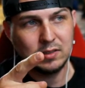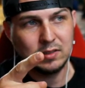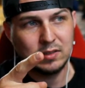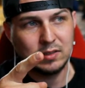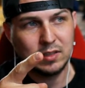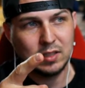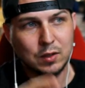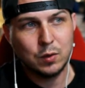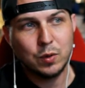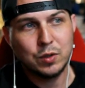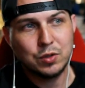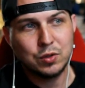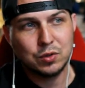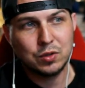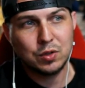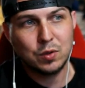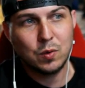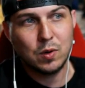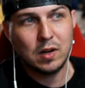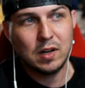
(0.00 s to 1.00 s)
Sequential
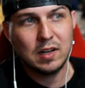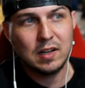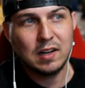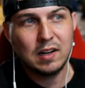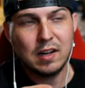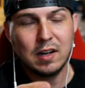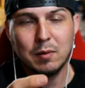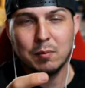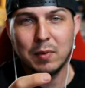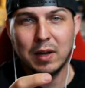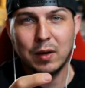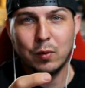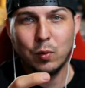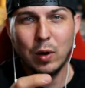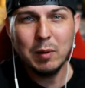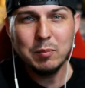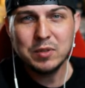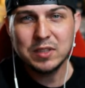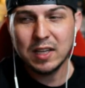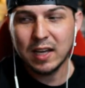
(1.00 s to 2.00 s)
Squad on my
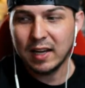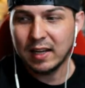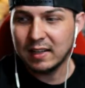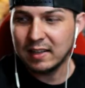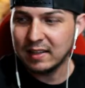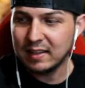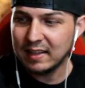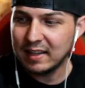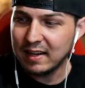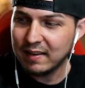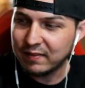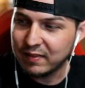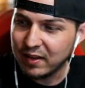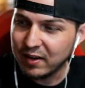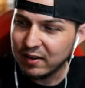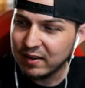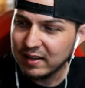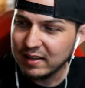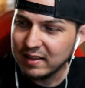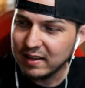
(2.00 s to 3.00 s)
website, if
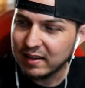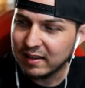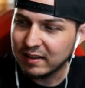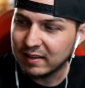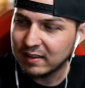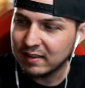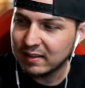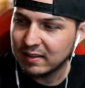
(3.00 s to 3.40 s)
they're in there,